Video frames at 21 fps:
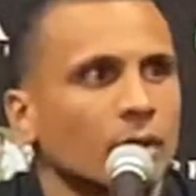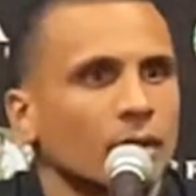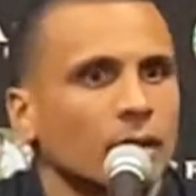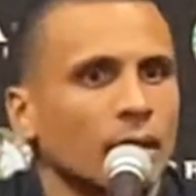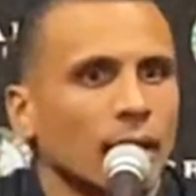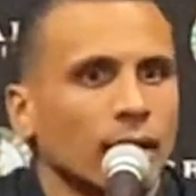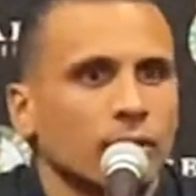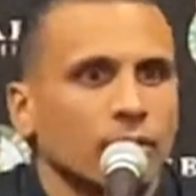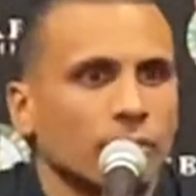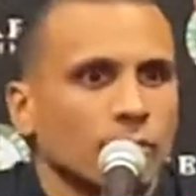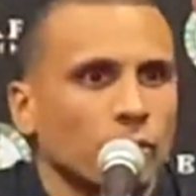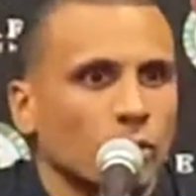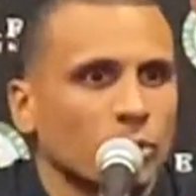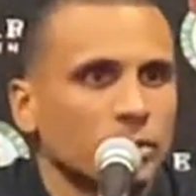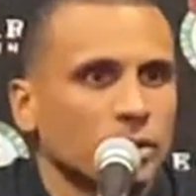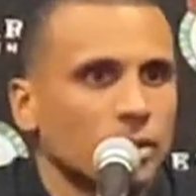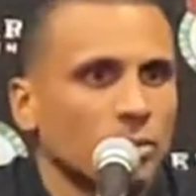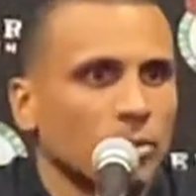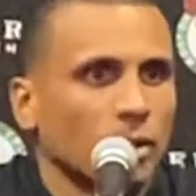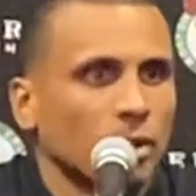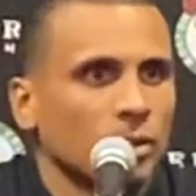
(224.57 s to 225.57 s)
Yeah, at the
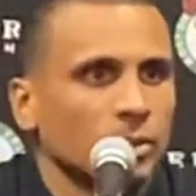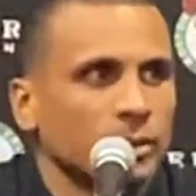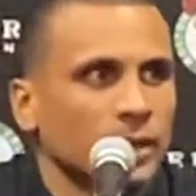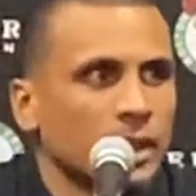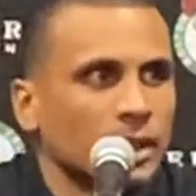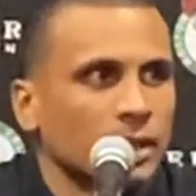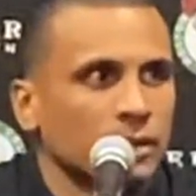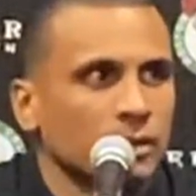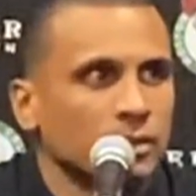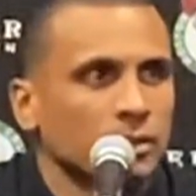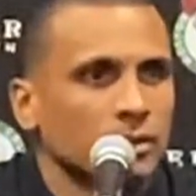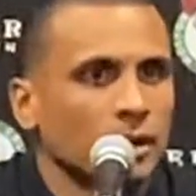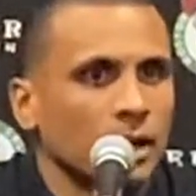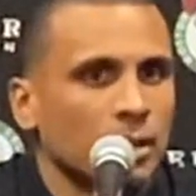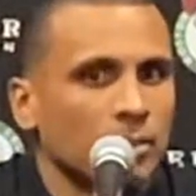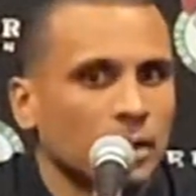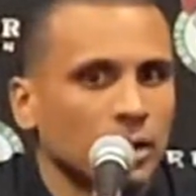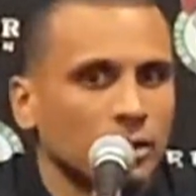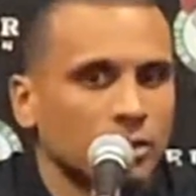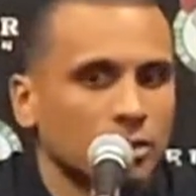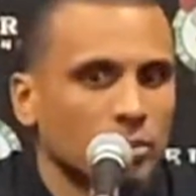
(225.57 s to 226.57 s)
4-minute mark, we had a
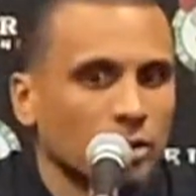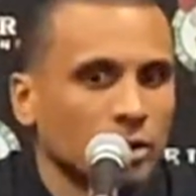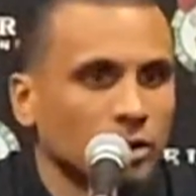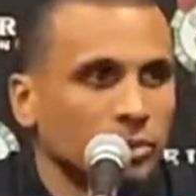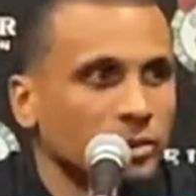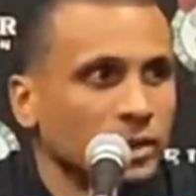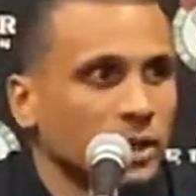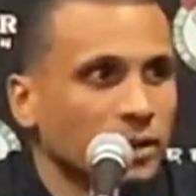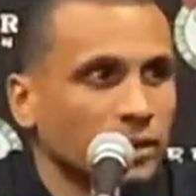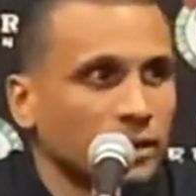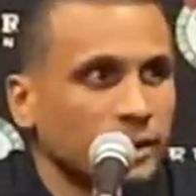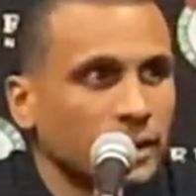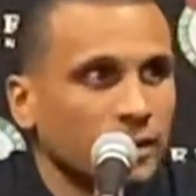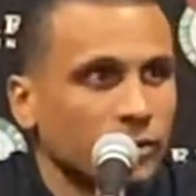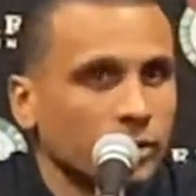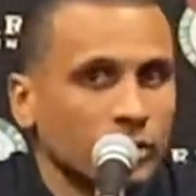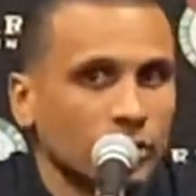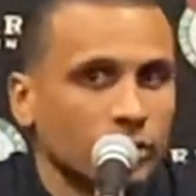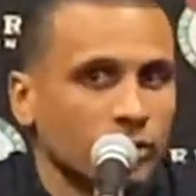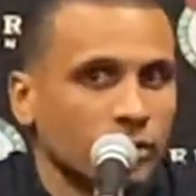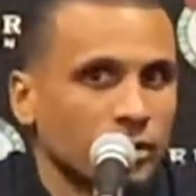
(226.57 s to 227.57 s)
timeout to burn because I never
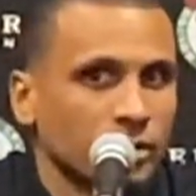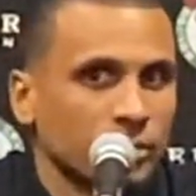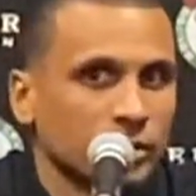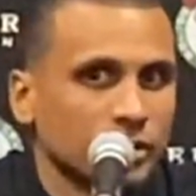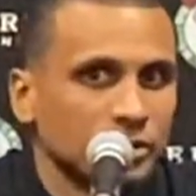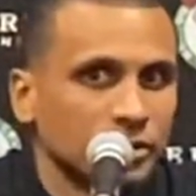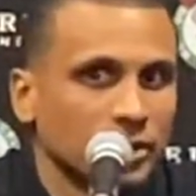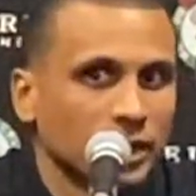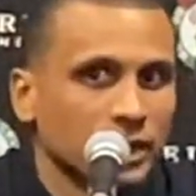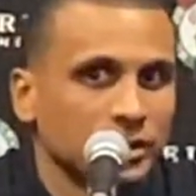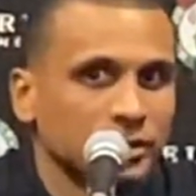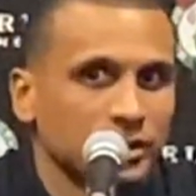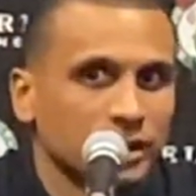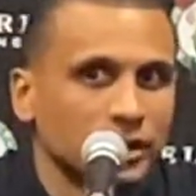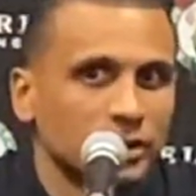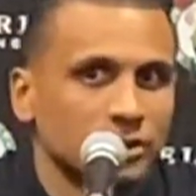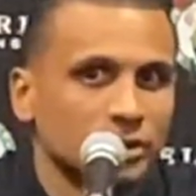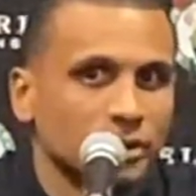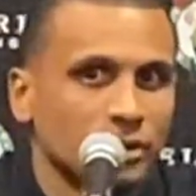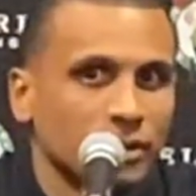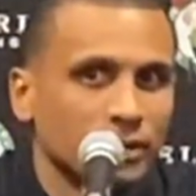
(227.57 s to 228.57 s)
used them, as you guys say,
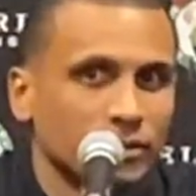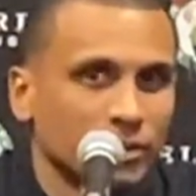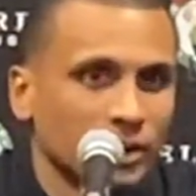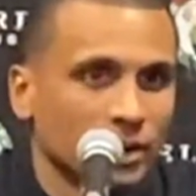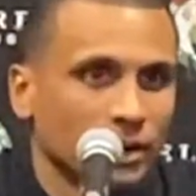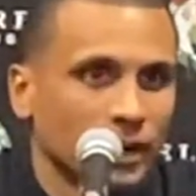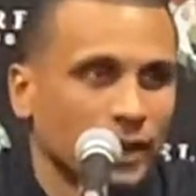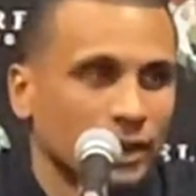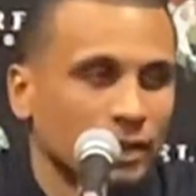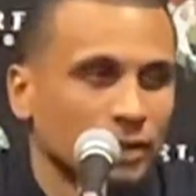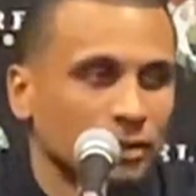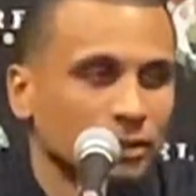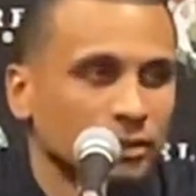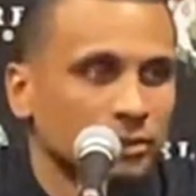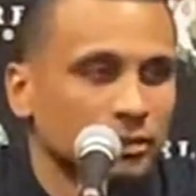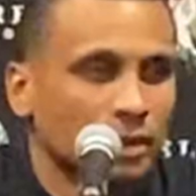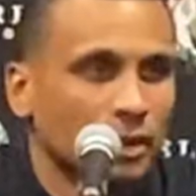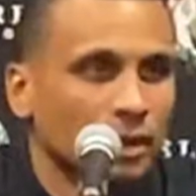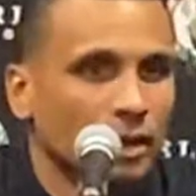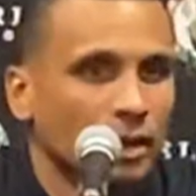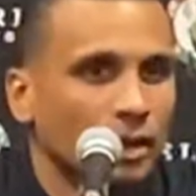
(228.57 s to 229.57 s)
so I figured I had
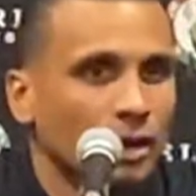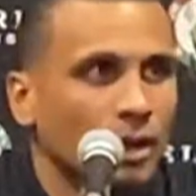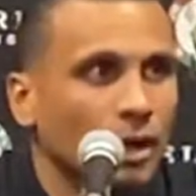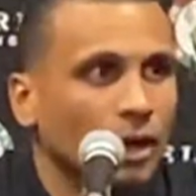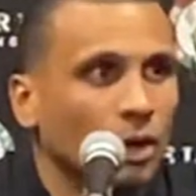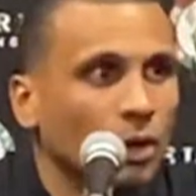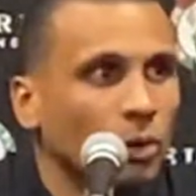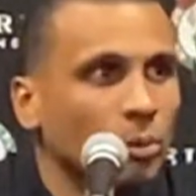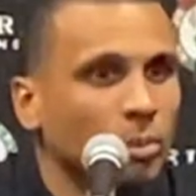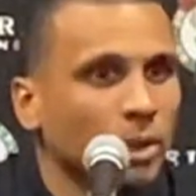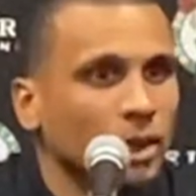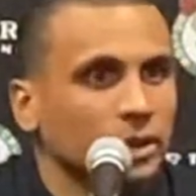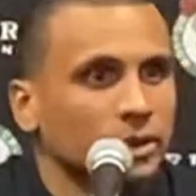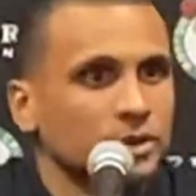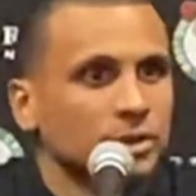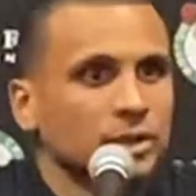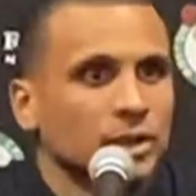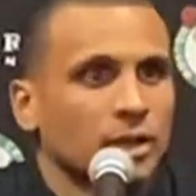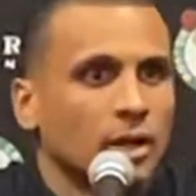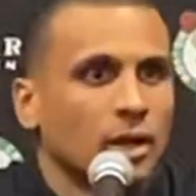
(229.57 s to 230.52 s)
a whole bunch.